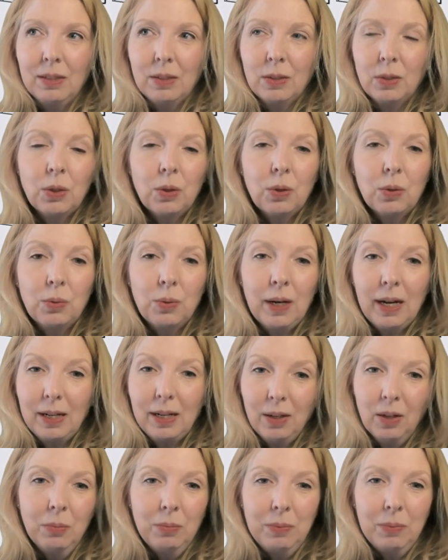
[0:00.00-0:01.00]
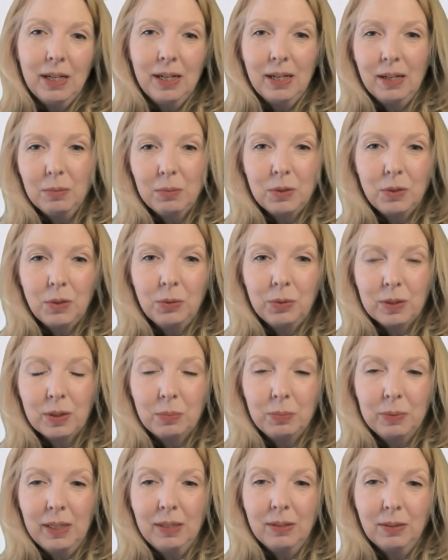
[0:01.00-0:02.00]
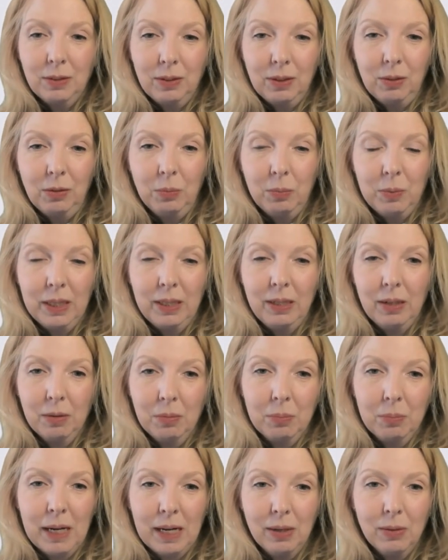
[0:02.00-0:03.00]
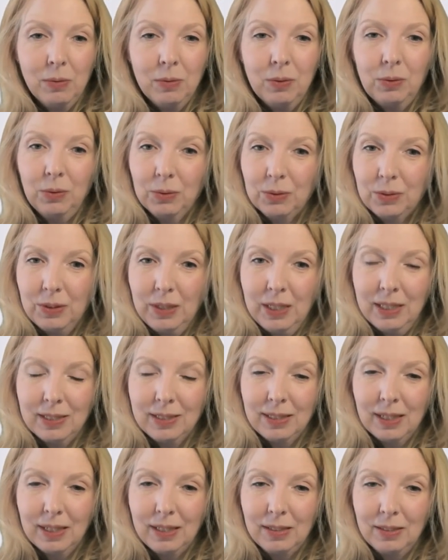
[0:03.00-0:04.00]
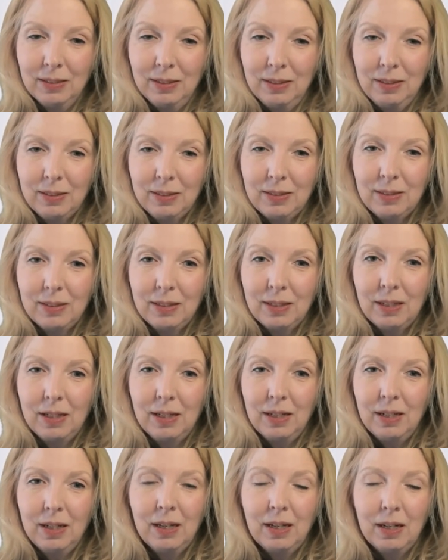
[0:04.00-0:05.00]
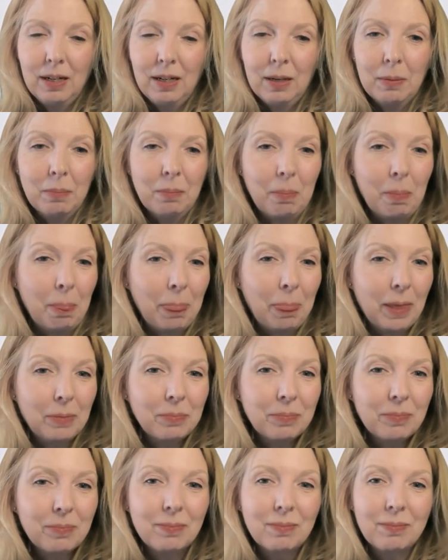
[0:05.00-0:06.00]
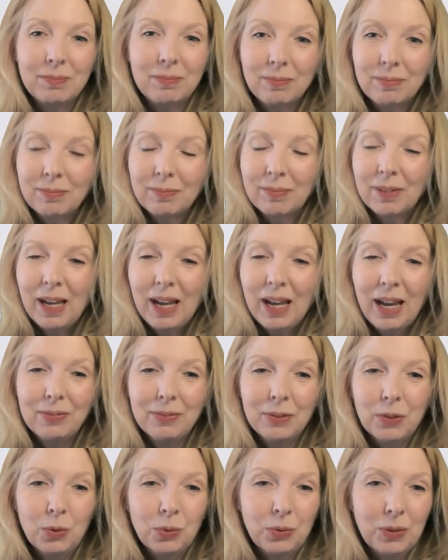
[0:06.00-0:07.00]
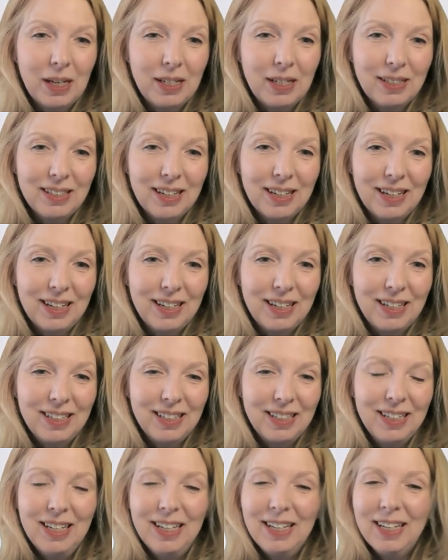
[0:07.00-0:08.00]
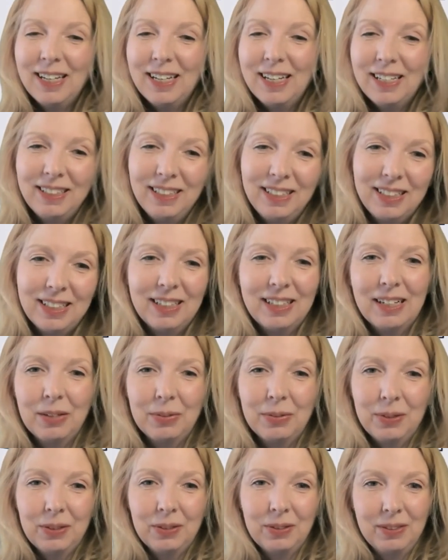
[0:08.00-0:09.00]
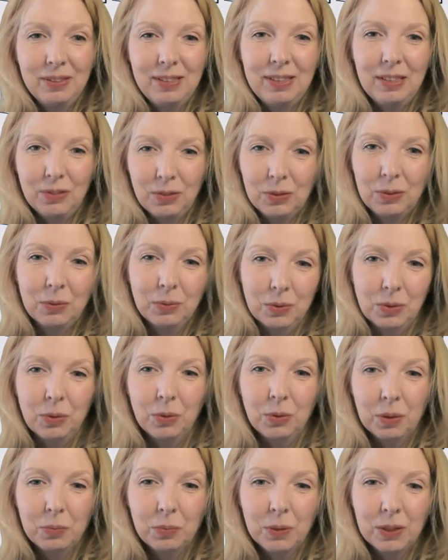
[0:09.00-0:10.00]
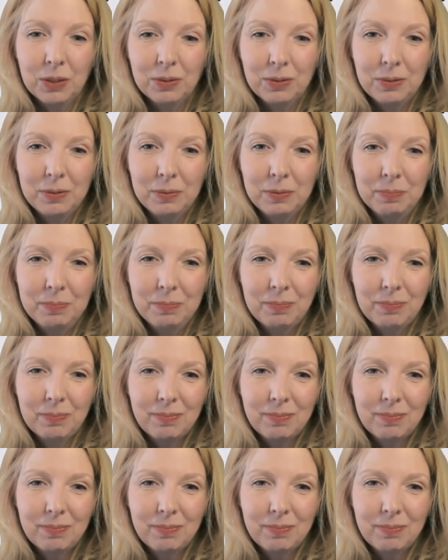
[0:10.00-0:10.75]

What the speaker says: So I hope that helps to explain a little bit about learning cycles. Um, have a great day and get out there and teach those core words.